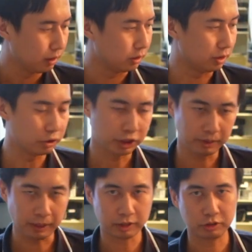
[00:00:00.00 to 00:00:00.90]
Little
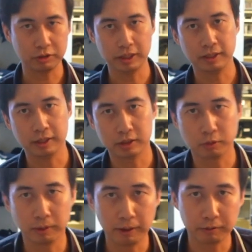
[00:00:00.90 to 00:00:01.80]
Sheep actually is
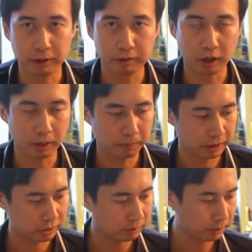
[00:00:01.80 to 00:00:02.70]
one of my favorite hot
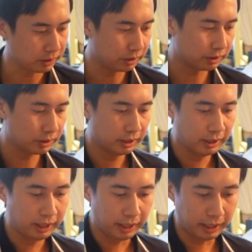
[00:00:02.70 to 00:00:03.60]
pot soup bases,
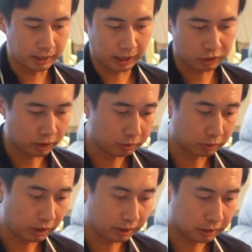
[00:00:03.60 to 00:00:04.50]
and it actually comes
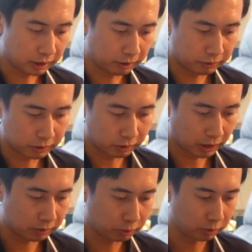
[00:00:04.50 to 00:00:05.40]
with a lot of stuff. So it
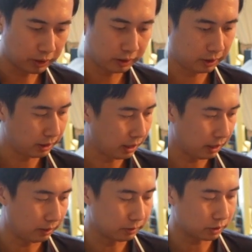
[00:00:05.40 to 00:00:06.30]
comes with the
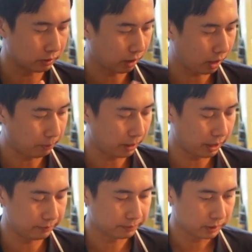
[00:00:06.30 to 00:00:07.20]
hot
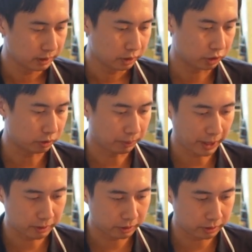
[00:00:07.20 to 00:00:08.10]
pot soup
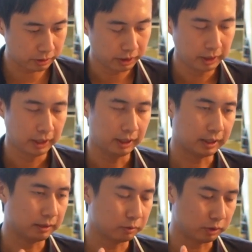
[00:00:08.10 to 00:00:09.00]
powder, it
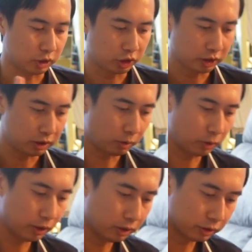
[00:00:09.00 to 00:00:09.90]
comes with the chili
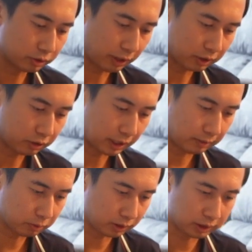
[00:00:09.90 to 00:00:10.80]
oil, so it actually
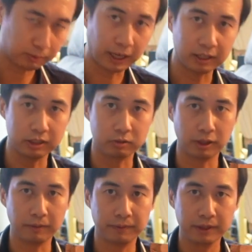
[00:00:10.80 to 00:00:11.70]
comes with these packets,
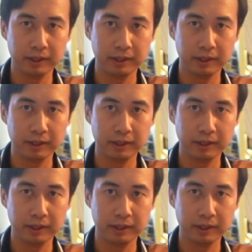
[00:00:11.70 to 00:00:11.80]
right?